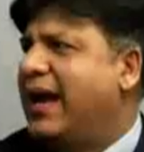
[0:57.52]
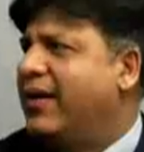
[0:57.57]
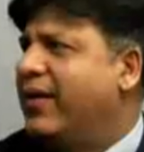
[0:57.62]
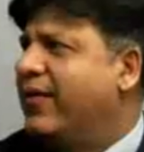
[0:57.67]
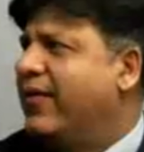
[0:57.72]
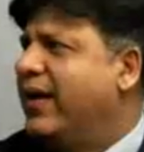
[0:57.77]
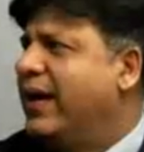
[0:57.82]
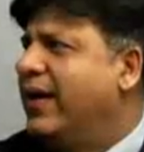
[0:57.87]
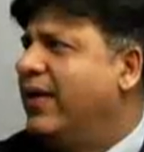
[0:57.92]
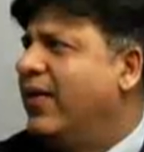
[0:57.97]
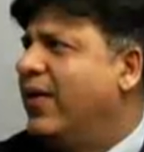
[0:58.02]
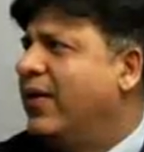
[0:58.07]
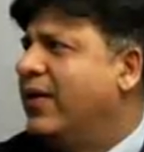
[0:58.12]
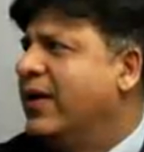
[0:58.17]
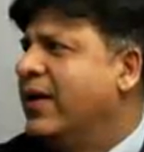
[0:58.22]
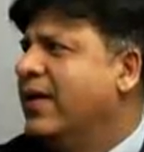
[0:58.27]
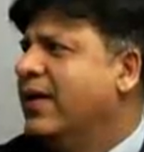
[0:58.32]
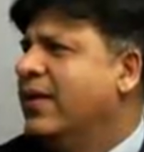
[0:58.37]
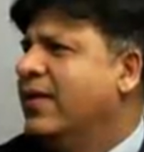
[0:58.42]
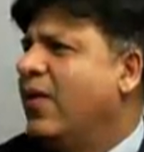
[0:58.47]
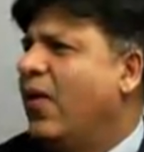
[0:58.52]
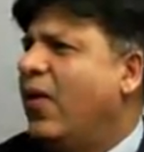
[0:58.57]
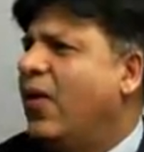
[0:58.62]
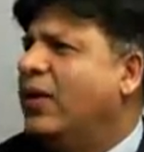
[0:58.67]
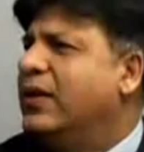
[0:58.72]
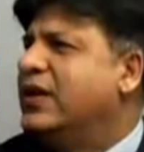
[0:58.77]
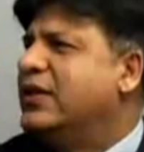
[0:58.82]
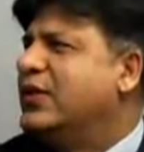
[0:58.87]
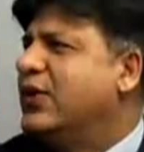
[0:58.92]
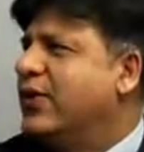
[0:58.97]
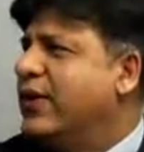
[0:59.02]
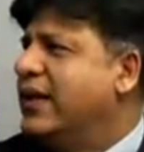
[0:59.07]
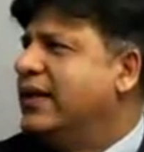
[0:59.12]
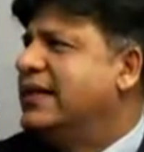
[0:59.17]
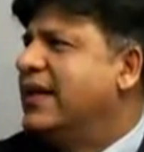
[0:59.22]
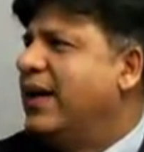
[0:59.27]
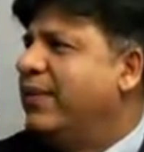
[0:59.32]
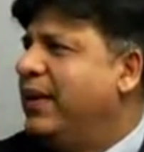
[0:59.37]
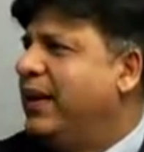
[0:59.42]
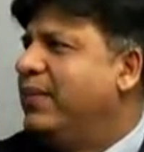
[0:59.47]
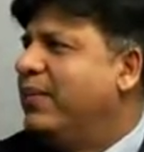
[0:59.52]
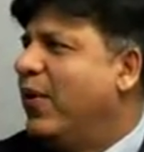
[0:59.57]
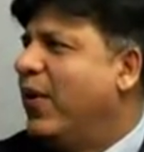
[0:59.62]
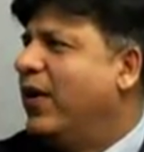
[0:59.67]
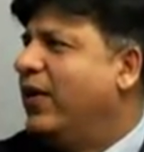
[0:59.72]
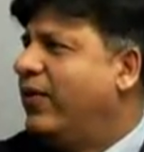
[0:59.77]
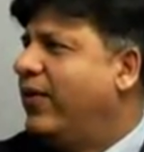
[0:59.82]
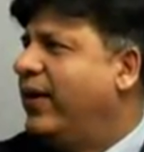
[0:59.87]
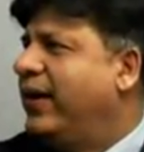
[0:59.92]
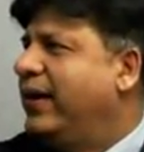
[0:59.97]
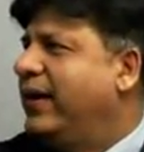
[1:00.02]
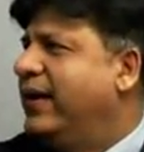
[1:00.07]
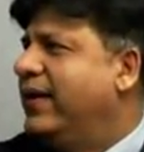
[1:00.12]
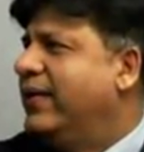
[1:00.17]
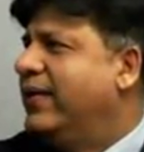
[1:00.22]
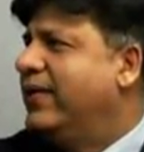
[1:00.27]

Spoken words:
category a lot. All the students have been bothering